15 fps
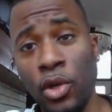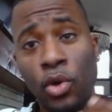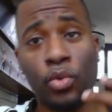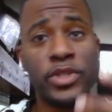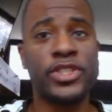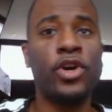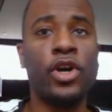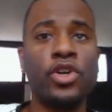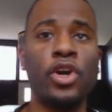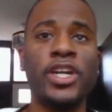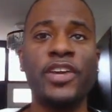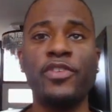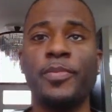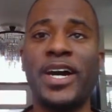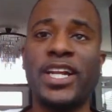What's going on,
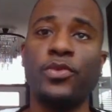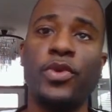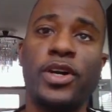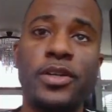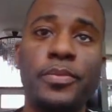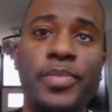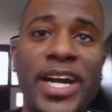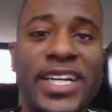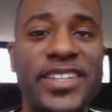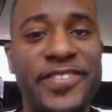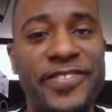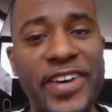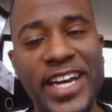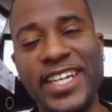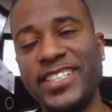everybody? Welcome back to
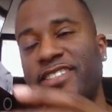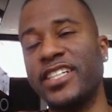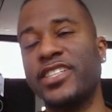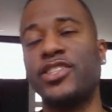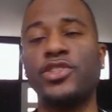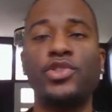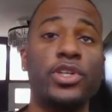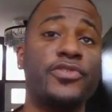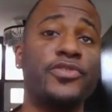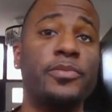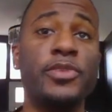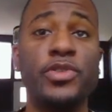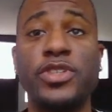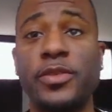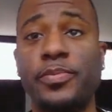Phase 6, your source for
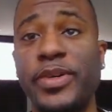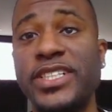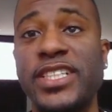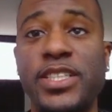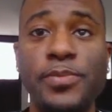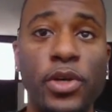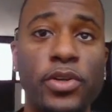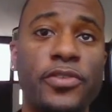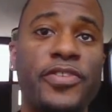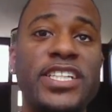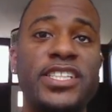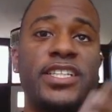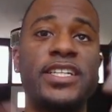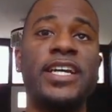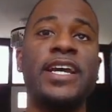music, business,
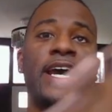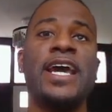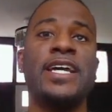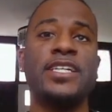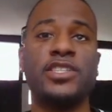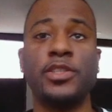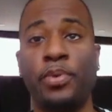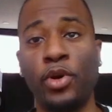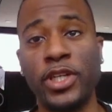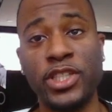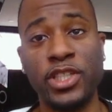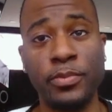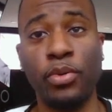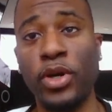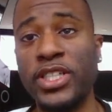motivation, and support. It's
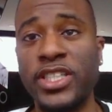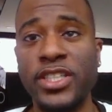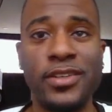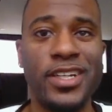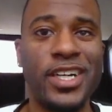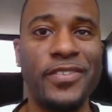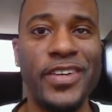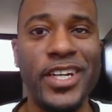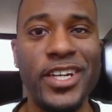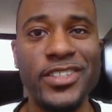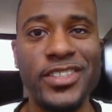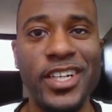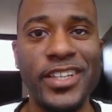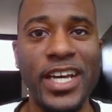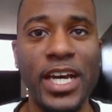your boy, Sirr Love, and here's
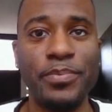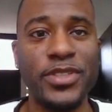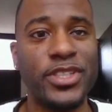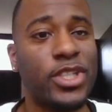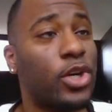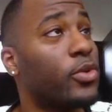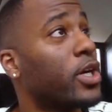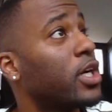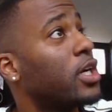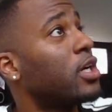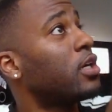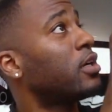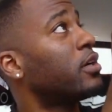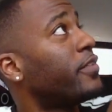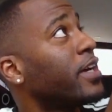another episode
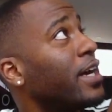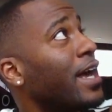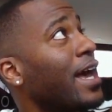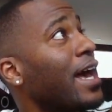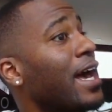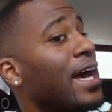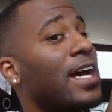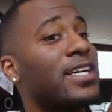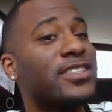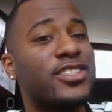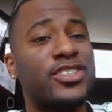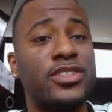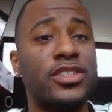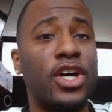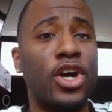of Ask
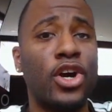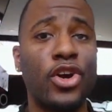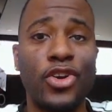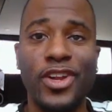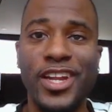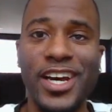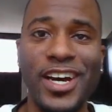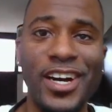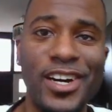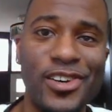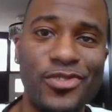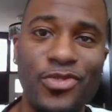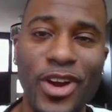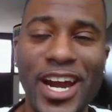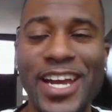Sirr
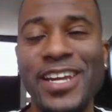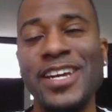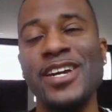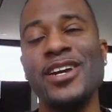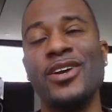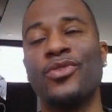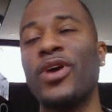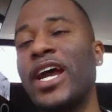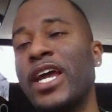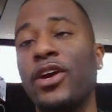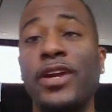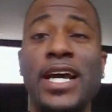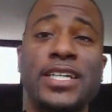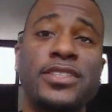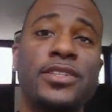Love, right? Right here
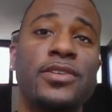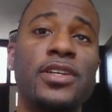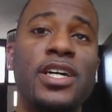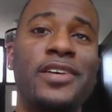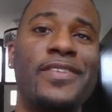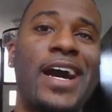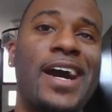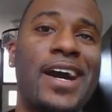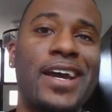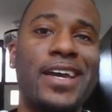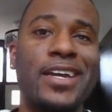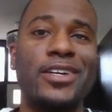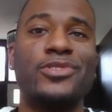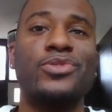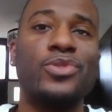in Ask Sirr Love, I
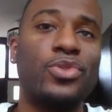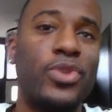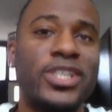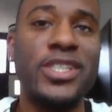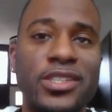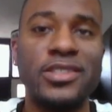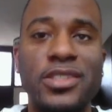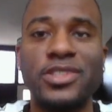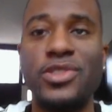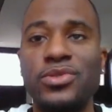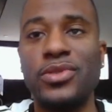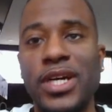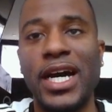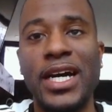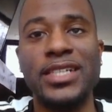answer questions that you
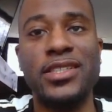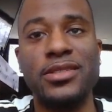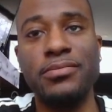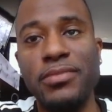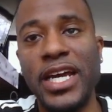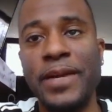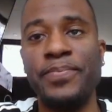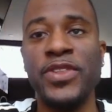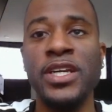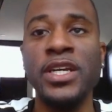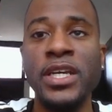guys submit.